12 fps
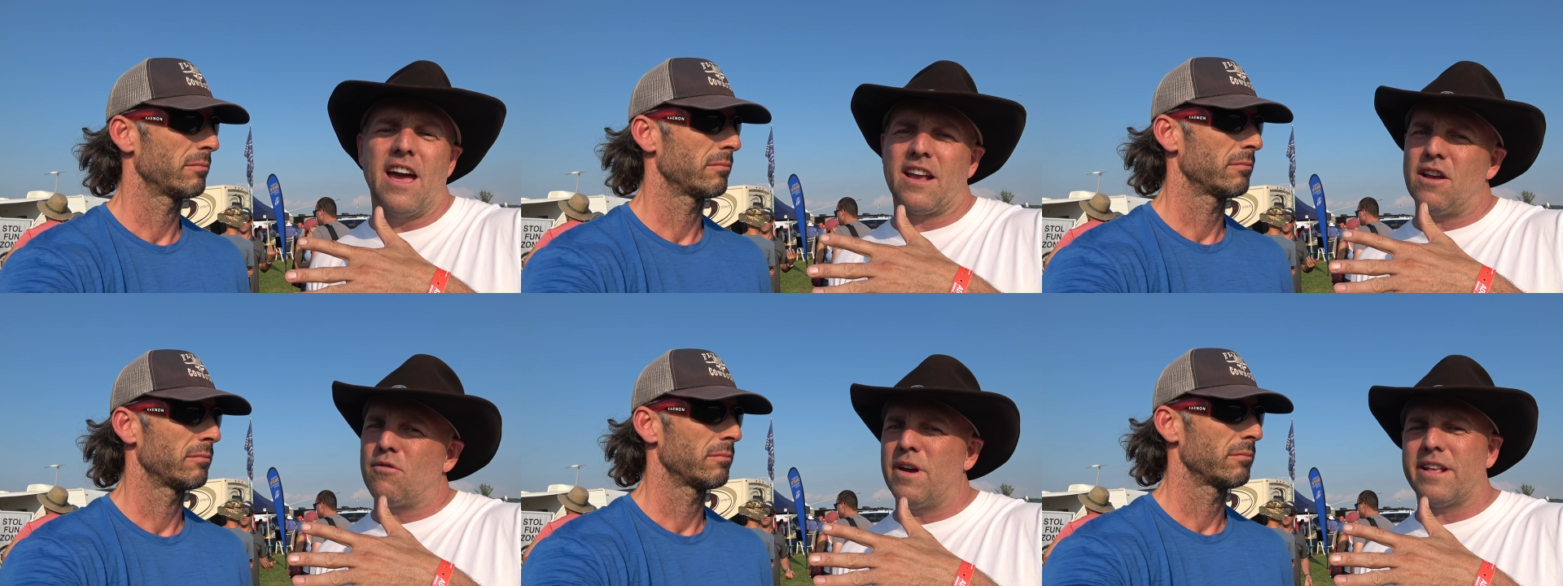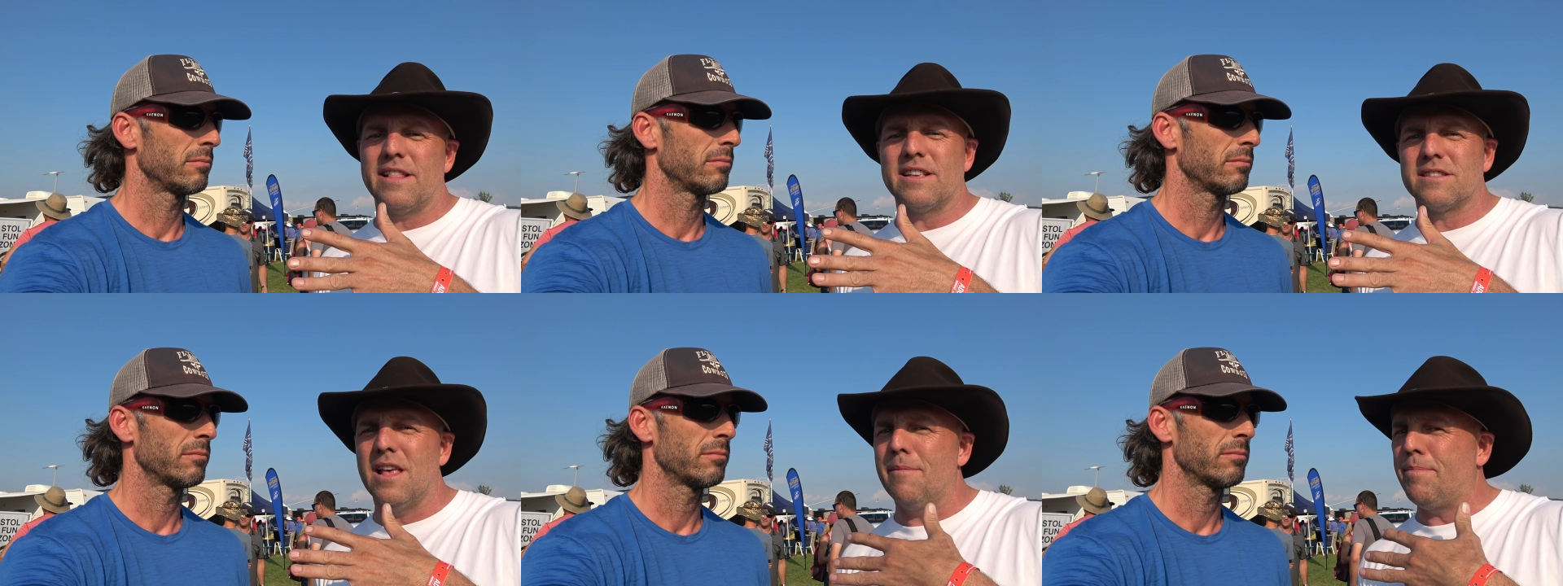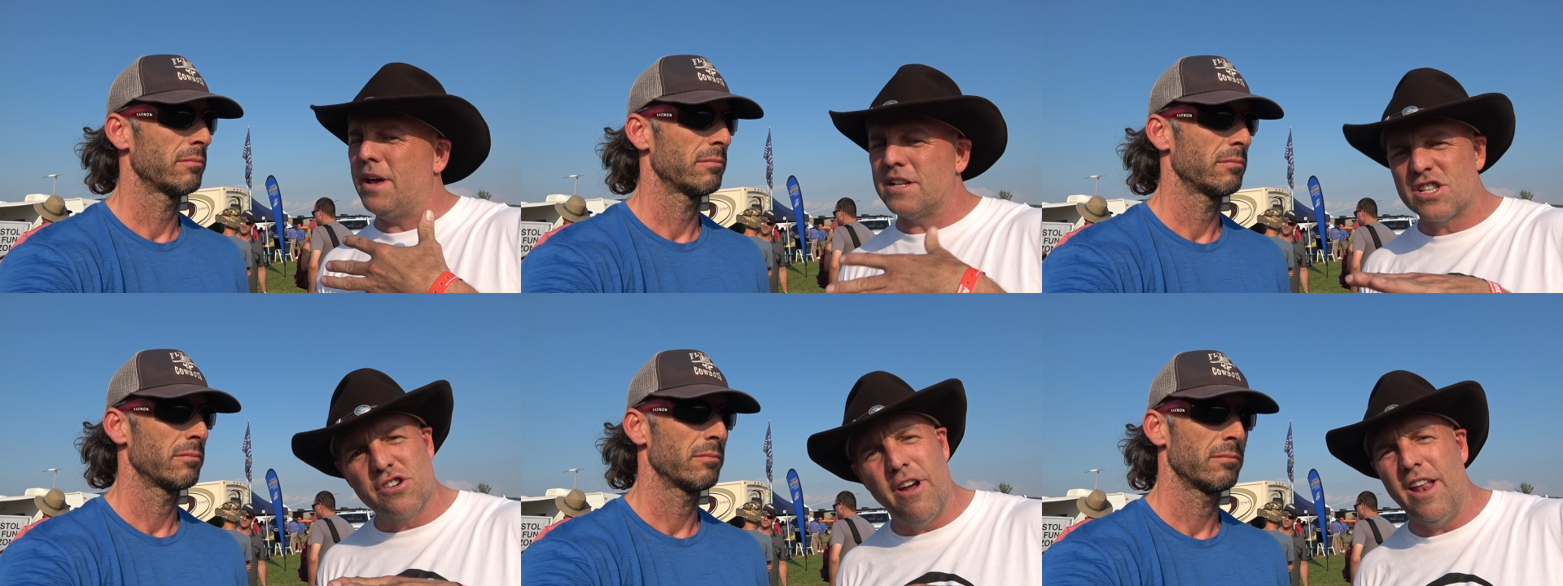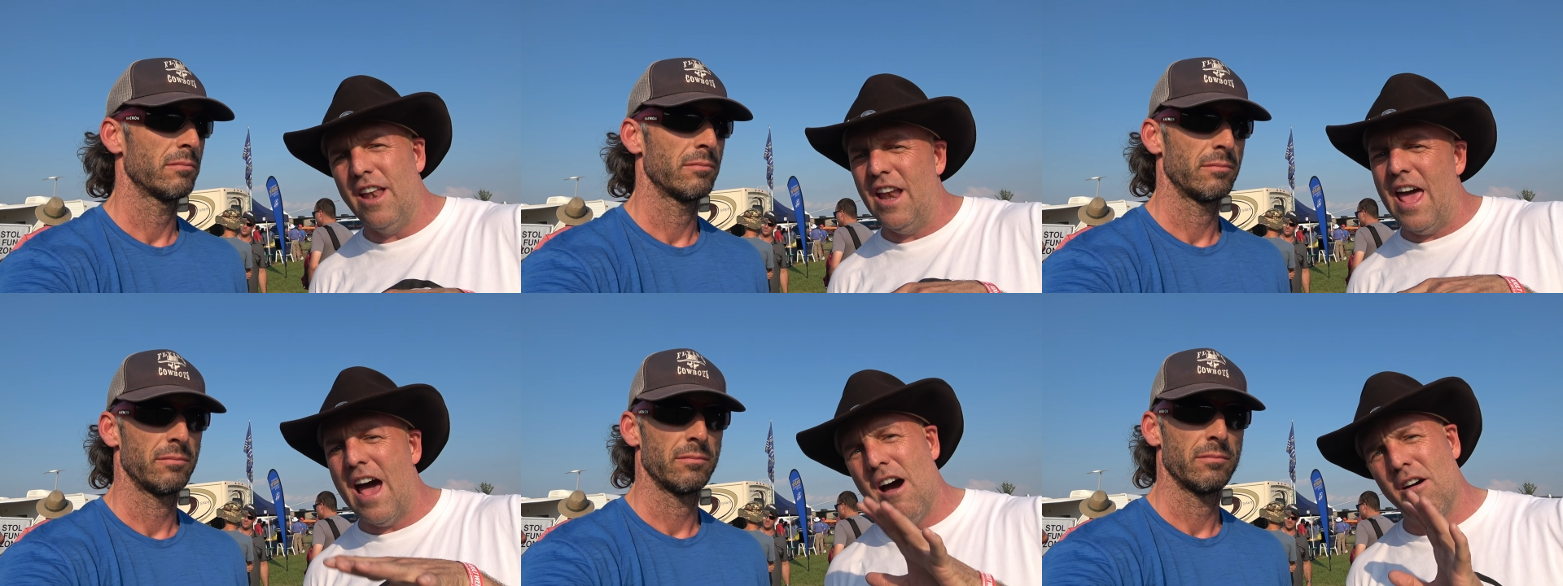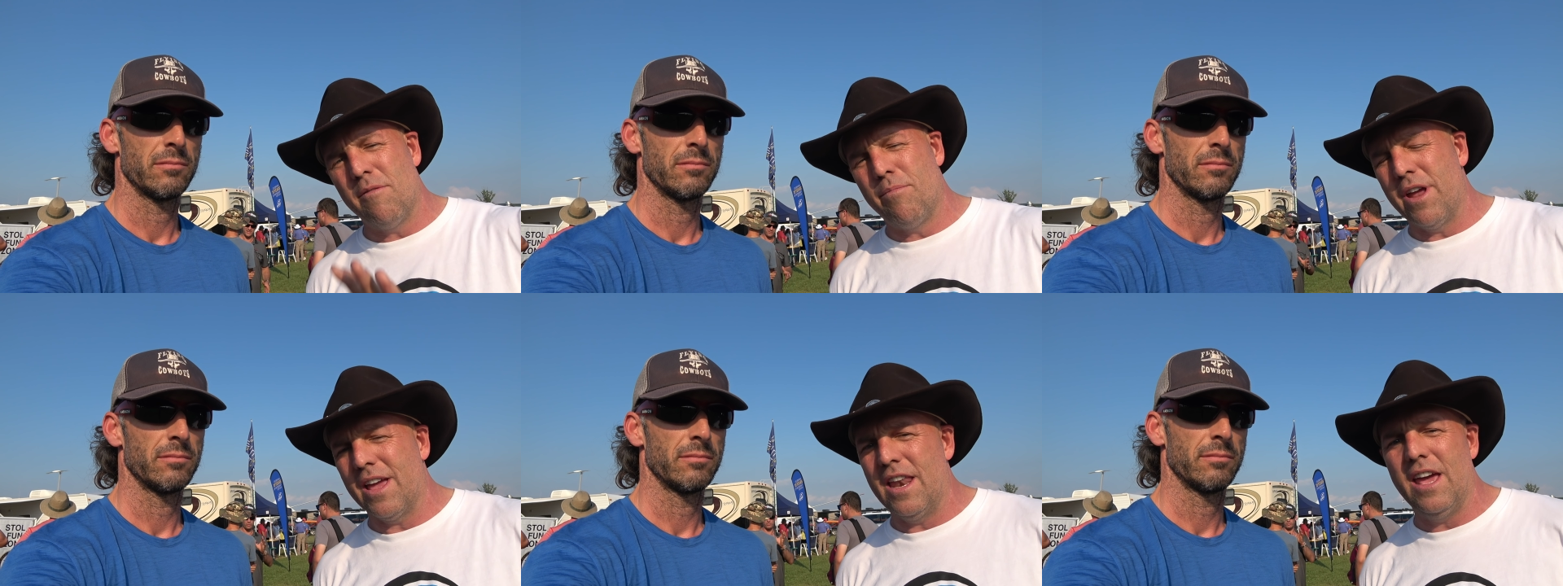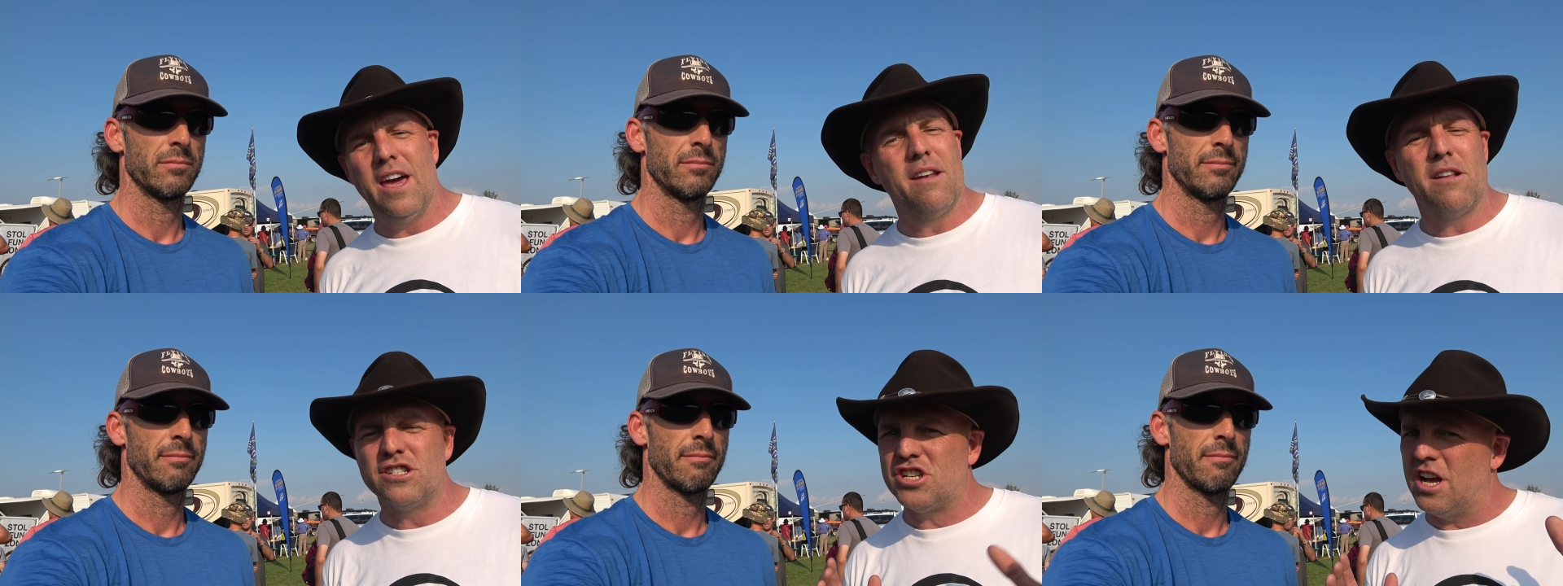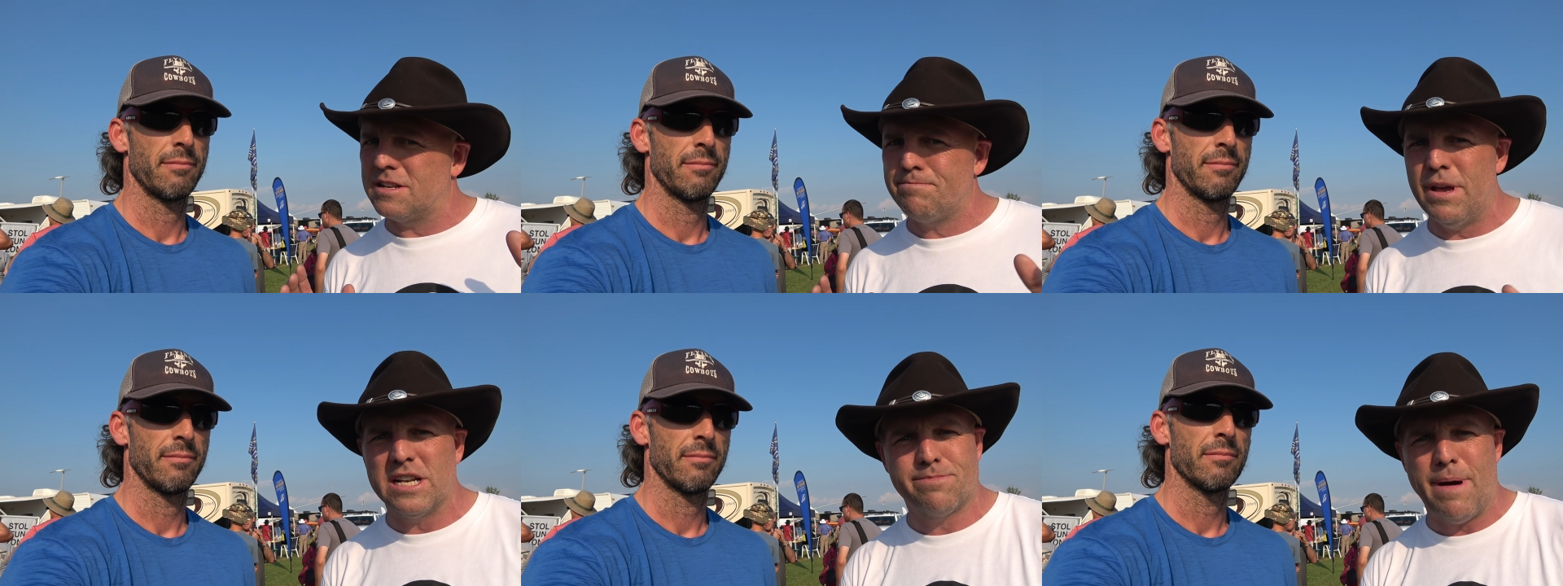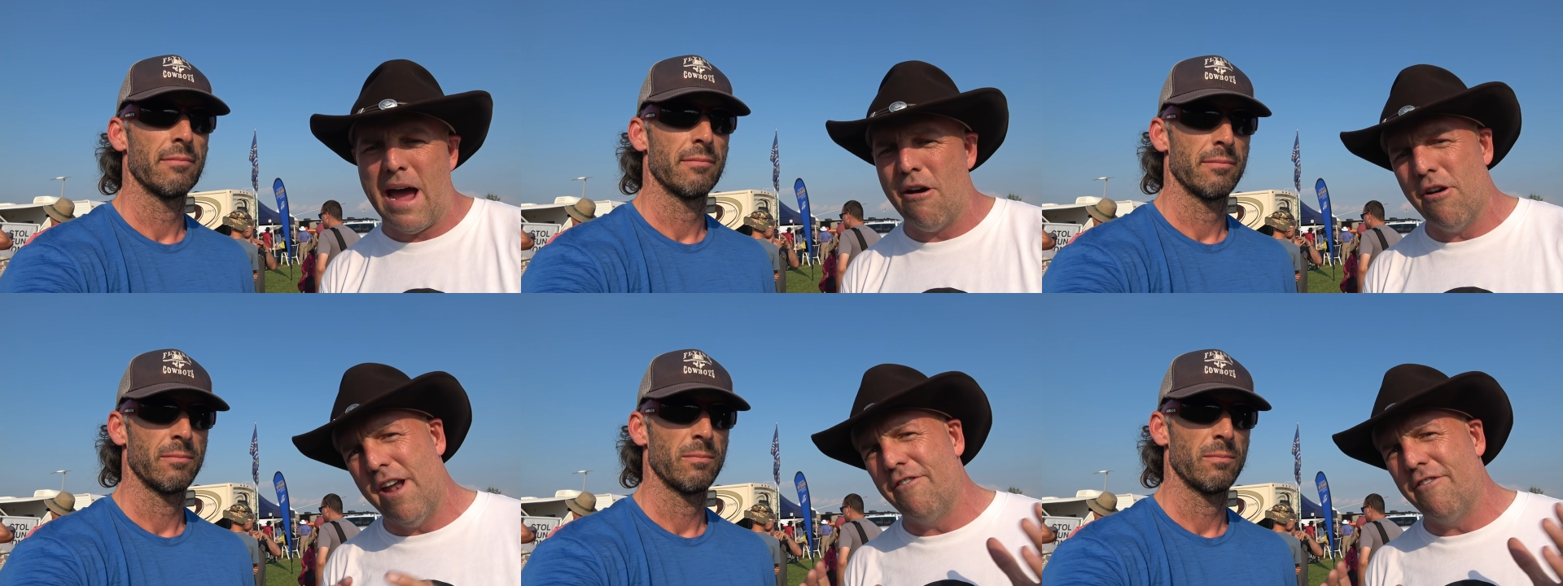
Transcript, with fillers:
Speaker 1: I can quickly slip it, straighten it out, bring it in, adjust pitch, power,